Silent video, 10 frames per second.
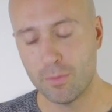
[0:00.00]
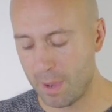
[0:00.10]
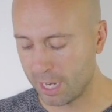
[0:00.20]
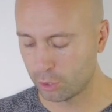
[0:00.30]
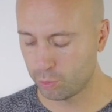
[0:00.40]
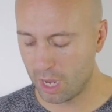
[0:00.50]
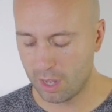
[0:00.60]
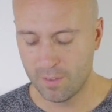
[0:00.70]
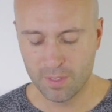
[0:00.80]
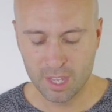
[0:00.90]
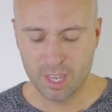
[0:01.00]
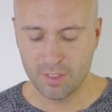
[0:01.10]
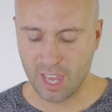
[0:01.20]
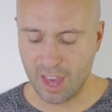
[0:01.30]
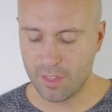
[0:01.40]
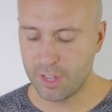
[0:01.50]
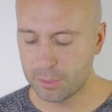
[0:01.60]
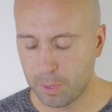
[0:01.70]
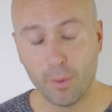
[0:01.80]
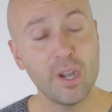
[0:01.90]
at the back as well. They added
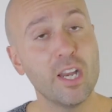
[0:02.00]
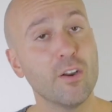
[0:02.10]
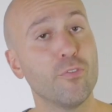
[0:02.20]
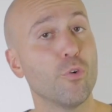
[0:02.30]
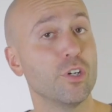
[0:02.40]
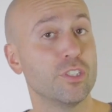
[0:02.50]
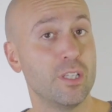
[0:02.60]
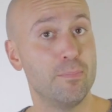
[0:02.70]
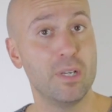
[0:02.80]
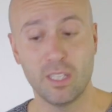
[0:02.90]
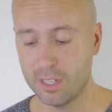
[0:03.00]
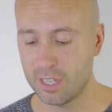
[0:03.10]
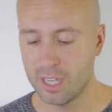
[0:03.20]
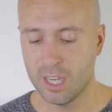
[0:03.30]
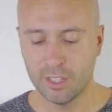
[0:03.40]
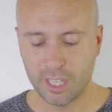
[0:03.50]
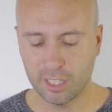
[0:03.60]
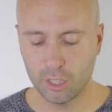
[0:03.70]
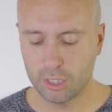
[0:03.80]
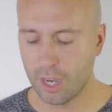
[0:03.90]
this part right here for stability.
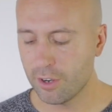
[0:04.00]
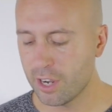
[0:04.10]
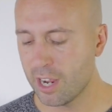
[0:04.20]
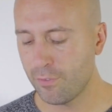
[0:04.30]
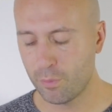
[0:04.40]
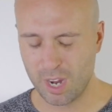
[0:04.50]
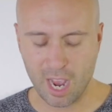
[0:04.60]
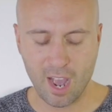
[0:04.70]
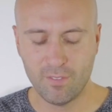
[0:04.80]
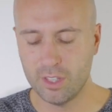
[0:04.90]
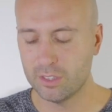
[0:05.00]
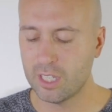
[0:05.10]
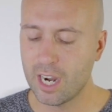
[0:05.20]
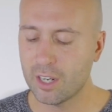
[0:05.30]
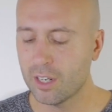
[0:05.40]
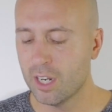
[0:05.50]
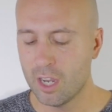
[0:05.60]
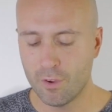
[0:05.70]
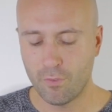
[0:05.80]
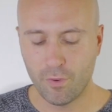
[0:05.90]
Taking a look underneath, we have the entire
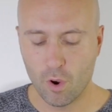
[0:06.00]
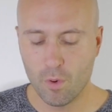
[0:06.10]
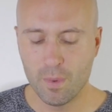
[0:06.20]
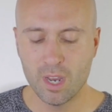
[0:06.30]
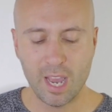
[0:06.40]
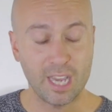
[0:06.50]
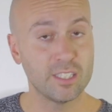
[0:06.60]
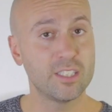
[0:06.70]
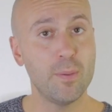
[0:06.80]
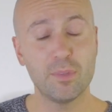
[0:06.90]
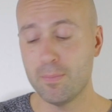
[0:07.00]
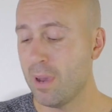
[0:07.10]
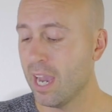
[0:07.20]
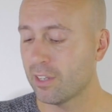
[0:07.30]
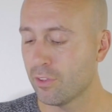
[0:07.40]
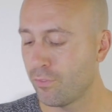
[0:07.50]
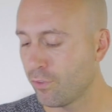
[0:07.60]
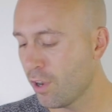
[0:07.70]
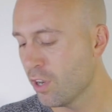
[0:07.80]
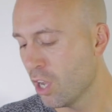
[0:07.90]
foam except the back and the
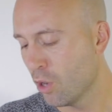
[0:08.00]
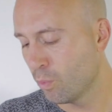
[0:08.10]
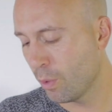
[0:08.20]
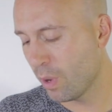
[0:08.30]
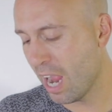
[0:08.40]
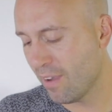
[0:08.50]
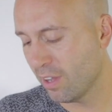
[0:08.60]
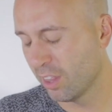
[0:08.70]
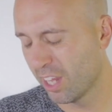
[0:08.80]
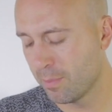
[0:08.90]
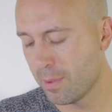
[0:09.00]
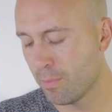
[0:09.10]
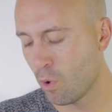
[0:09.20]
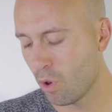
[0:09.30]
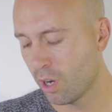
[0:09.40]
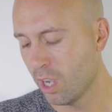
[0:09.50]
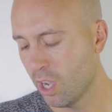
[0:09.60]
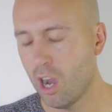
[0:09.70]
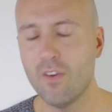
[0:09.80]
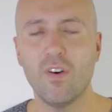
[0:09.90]
front, where we have a little bit more
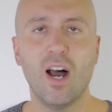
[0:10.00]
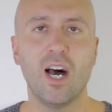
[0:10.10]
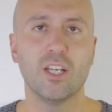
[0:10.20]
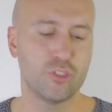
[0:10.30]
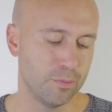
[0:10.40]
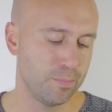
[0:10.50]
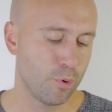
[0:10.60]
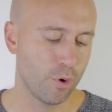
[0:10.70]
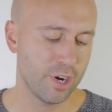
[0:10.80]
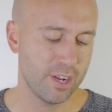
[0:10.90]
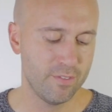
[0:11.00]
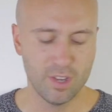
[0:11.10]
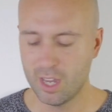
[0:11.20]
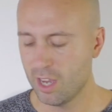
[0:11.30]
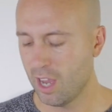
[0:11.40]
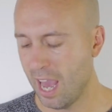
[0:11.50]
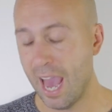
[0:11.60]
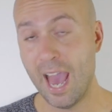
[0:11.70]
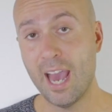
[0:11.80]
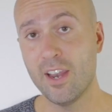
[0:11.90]
of a supportive
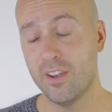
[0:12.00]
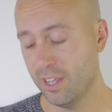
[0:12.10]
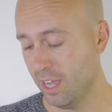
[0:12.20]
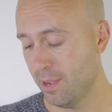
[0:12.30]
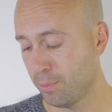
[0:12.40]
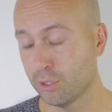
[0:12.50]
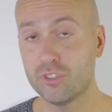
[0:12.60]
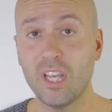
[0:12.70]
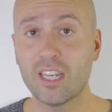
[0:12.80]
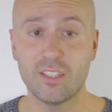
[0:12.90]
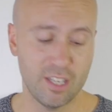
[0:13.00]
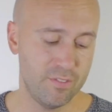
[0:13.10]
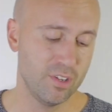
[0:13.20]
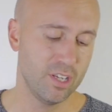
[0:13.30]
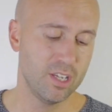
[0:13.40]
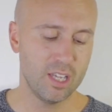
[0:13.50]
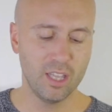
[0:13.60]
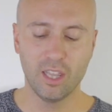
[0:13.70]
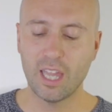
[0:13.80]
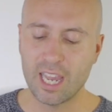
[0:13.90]
and protective
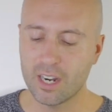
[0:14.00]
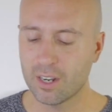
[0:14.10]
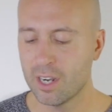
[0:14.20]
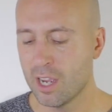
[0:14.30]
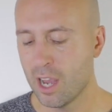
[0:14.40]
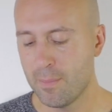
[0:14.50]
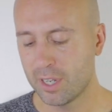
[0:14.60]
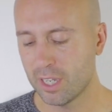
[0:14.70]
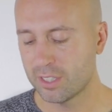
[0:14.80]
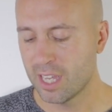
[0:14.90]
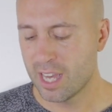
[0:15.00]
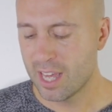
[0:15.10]
layer, because